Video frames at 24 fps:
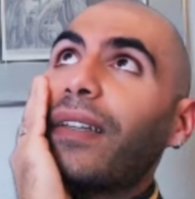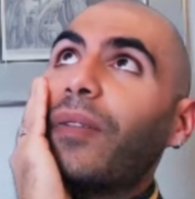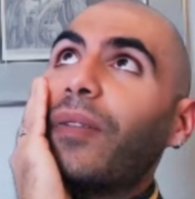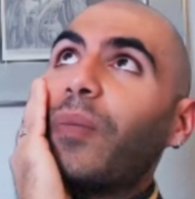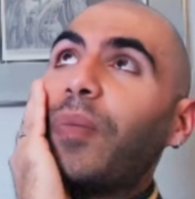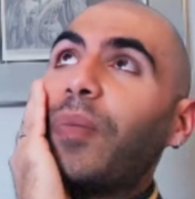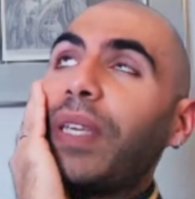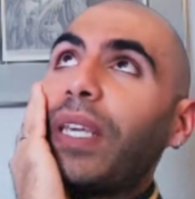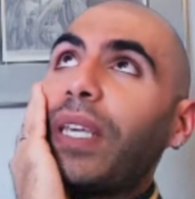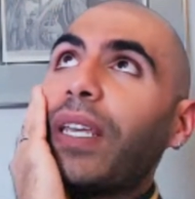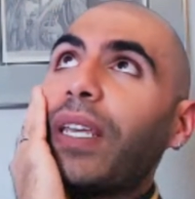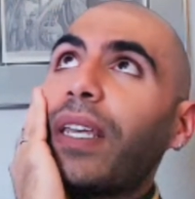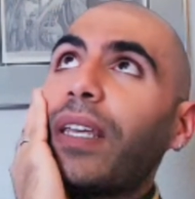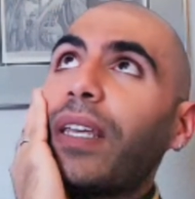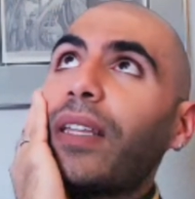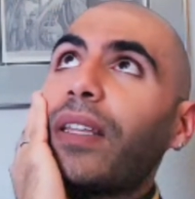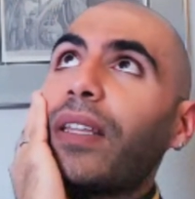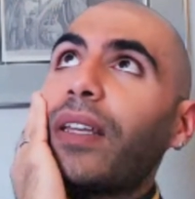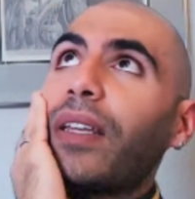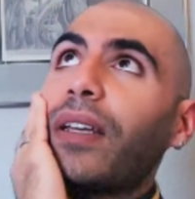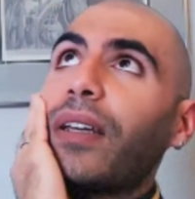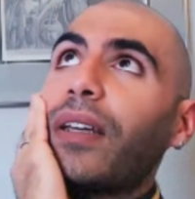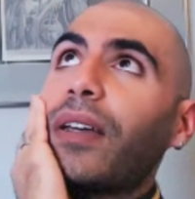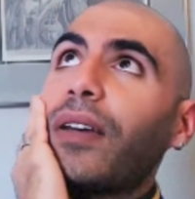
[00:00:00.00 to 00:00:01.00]
being in
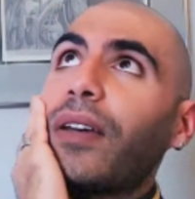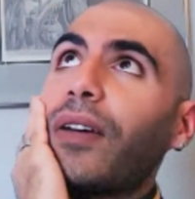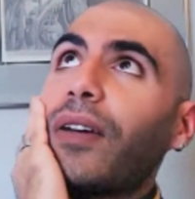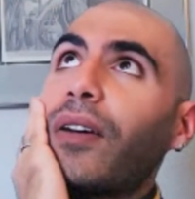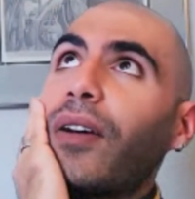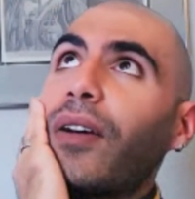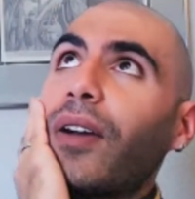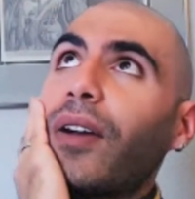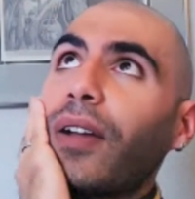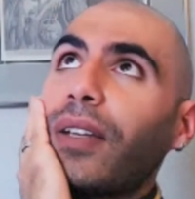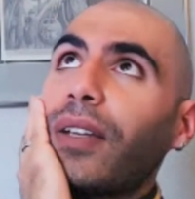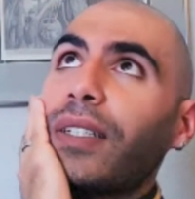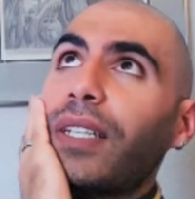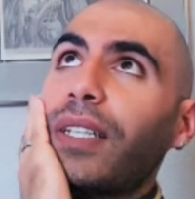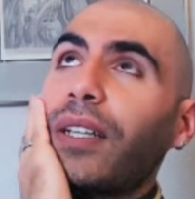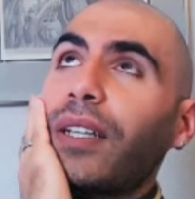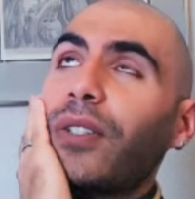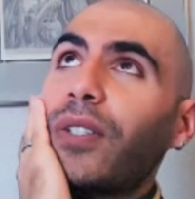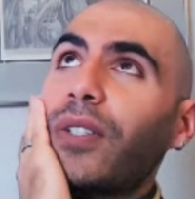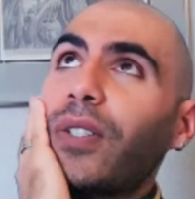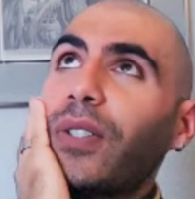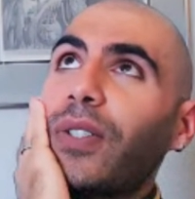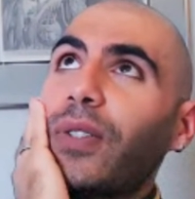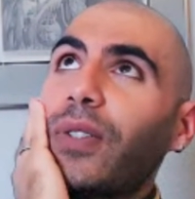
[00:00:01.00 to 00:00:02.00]
the
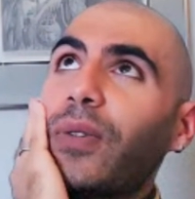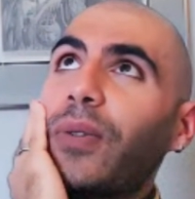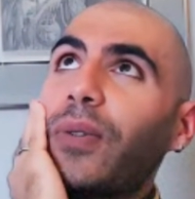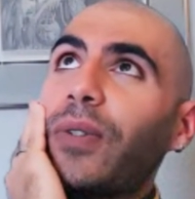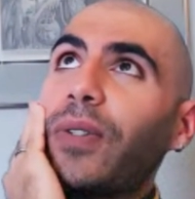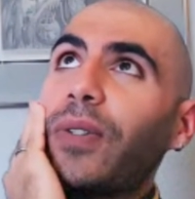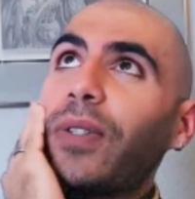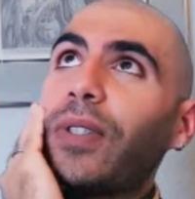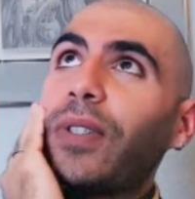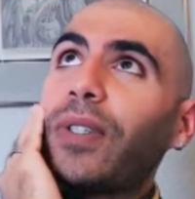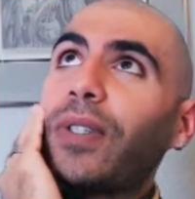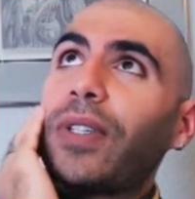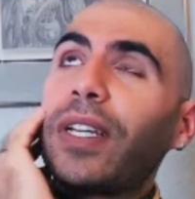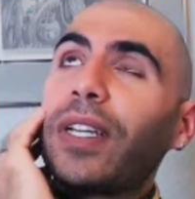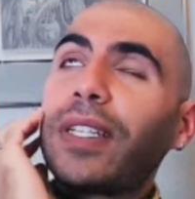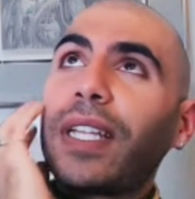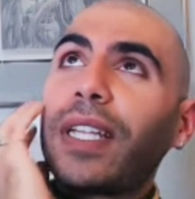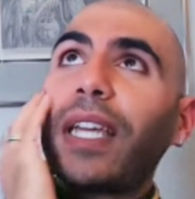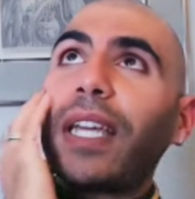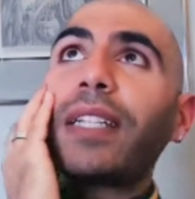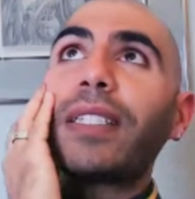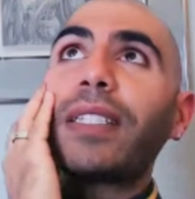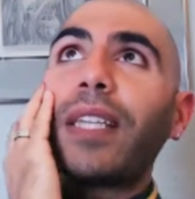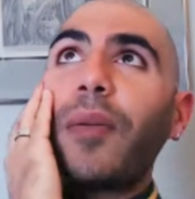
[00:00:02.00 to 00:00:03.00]
architecture school and
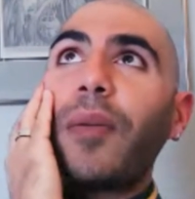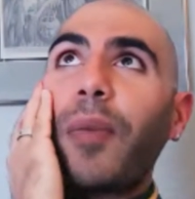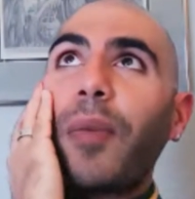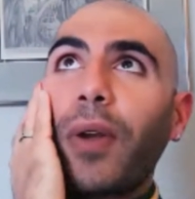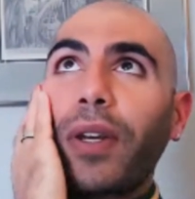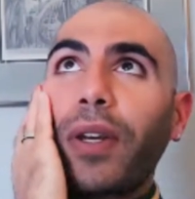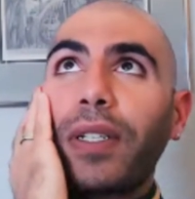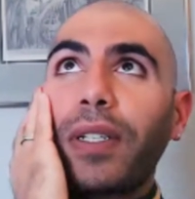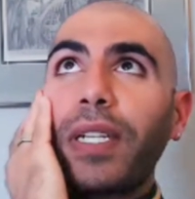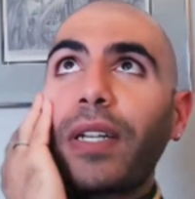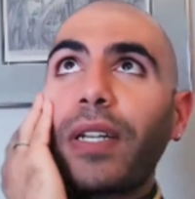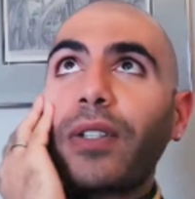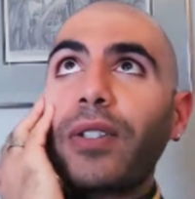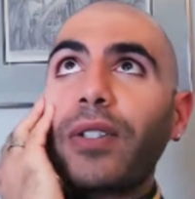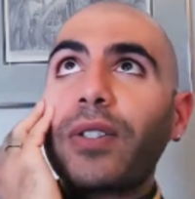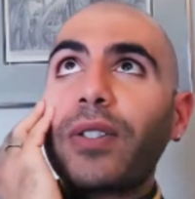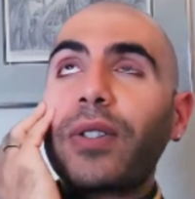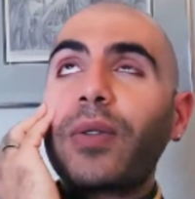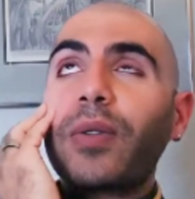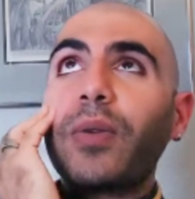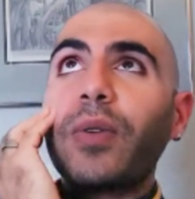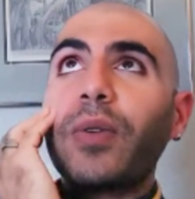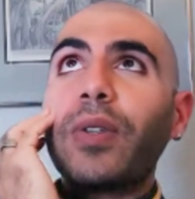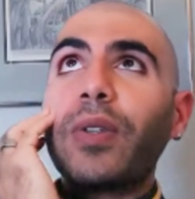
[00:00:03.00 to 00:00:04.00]
landscape architecture
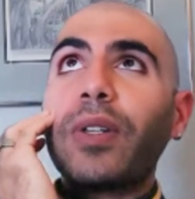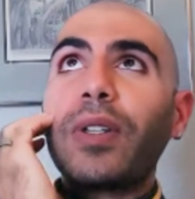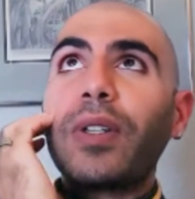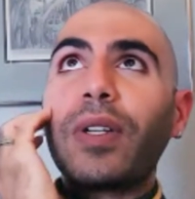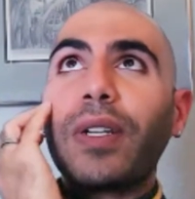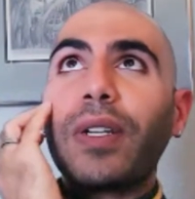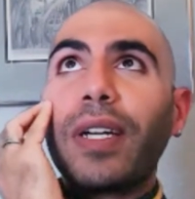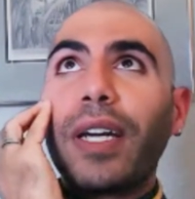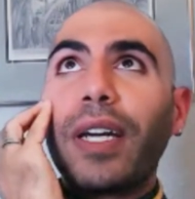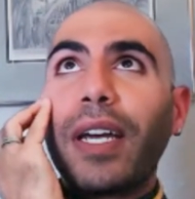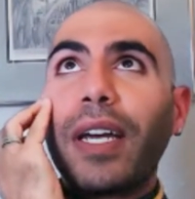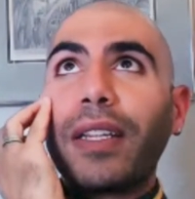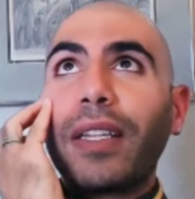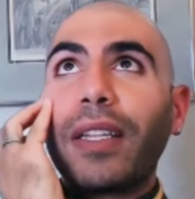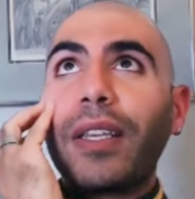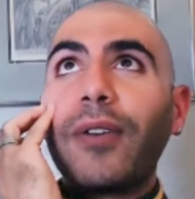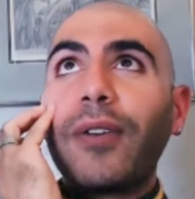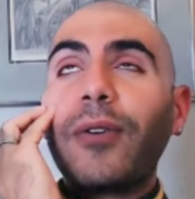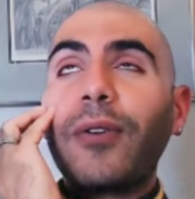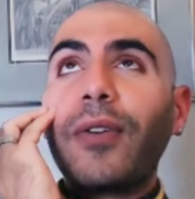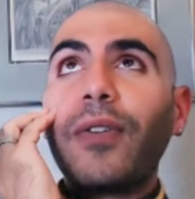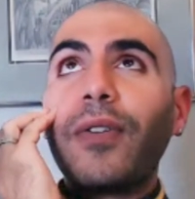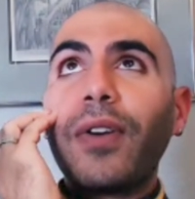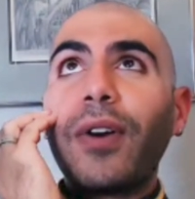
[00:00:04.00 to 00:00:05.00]
school at the
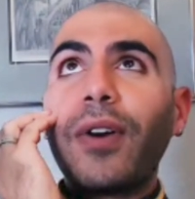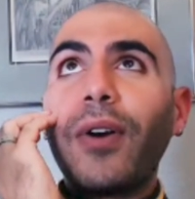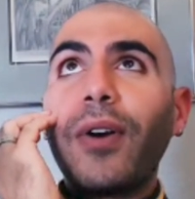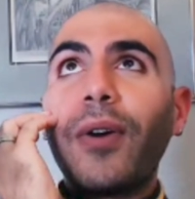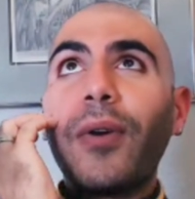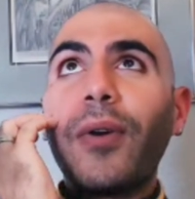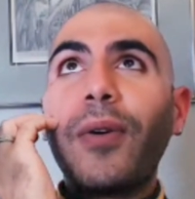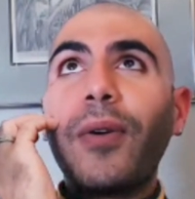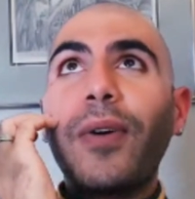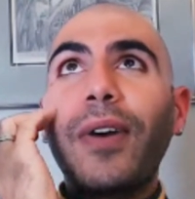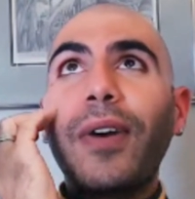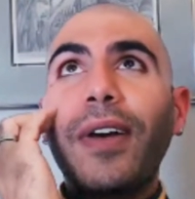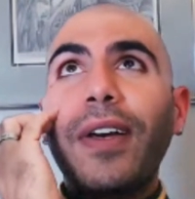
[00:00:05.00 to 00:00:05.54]
U of O,